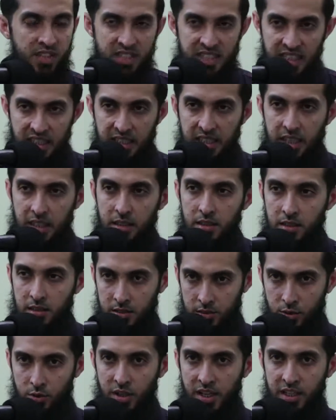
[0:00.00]
Sitta
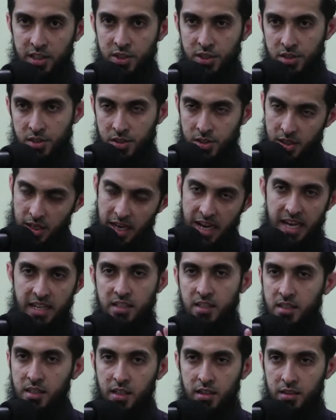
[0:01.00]
collections
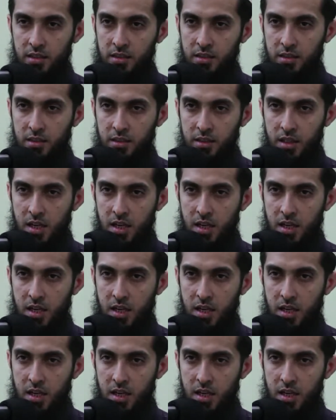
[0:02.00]
has this hadith.